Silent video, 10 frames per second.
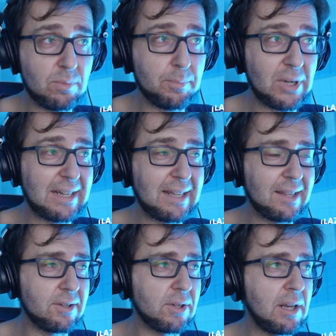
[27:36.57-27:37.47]
printing a
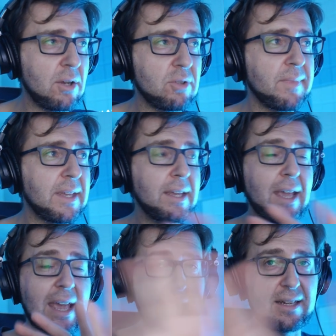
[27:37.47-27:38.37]
third hello,
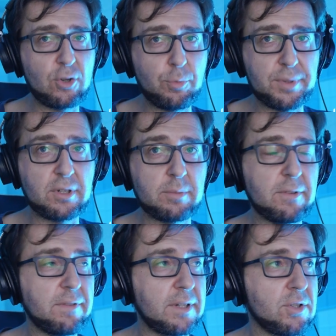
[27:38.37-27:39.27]
and the loop is going to
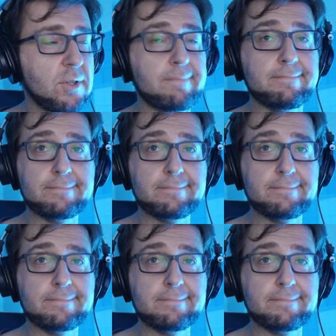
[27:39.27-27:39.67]
be finished.